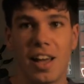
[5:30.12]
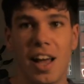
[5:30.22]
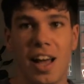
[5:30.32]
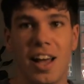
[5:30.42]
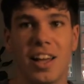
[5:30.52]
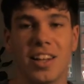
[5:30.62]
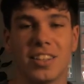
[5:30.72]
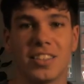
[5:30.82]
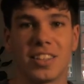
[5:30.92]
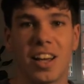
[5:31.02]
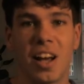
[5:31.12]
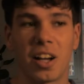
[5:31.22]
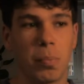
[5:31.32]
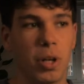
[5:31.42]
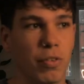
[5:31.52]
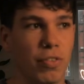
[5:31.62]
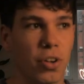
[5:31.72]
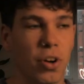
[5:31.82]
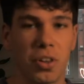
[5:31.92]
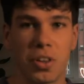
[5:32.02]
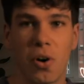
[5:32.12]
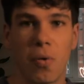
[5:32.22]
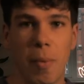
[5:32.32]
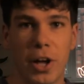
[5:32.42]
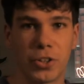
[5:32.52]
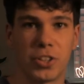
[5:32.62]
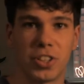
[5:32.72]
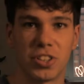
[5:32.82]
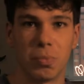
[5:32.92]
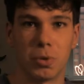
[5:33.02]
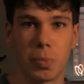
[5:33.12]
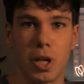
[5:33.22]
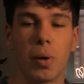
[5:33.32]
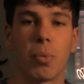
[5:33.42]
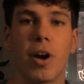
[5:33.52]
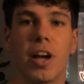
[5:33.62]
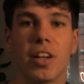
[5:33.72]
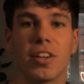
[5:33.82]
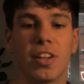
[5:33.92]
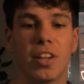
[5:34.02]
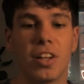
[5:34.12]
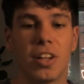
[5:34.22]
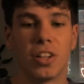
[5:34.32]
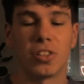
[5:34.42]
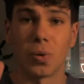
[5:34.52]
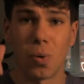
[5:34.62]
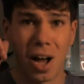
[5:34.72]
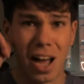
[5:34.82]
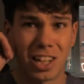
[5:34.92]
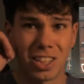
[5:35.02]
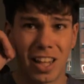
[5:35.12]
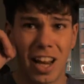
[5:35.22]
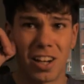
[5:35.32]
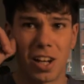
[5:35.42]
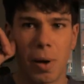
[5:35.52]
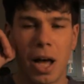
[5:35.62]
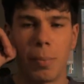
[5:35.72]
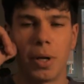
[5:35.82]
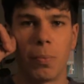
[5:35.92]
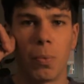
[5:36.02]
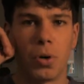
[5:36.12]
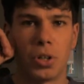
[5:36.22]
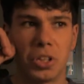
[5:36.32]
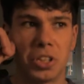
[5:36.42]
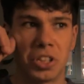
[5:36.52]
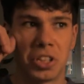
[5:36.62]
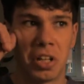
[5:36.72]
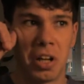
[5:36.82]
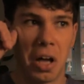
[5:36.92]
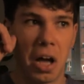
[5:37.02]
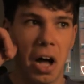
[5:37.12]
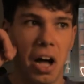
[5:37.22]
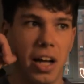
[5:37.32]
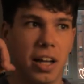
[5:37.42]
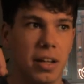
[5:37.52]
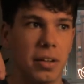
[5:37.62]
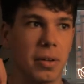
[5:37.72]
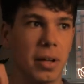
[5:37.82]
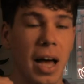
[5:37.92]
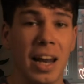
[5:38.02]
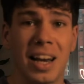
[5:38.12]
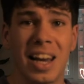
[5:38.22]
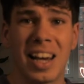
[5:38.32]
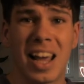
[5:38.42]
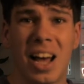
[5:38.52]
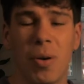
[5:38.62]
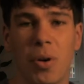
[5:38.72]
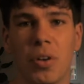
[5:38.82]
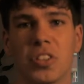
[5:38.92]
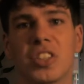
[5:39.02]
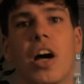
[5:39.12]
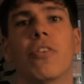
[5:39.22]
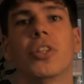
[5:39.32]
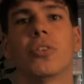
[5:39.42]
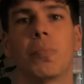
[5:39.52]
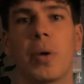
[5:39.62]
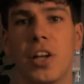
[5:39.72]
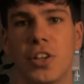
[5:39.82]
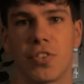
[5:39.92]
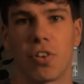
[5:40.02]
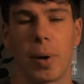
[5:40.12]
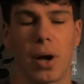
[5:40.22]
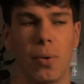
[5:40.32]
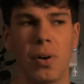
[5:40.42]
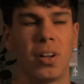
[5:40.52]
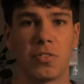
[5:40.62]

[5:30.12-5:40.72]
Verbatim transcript: And I completely forgot that the whole metro system was being upgraded. So what actually ended up happening was I had a lay down on South Shields Beach for about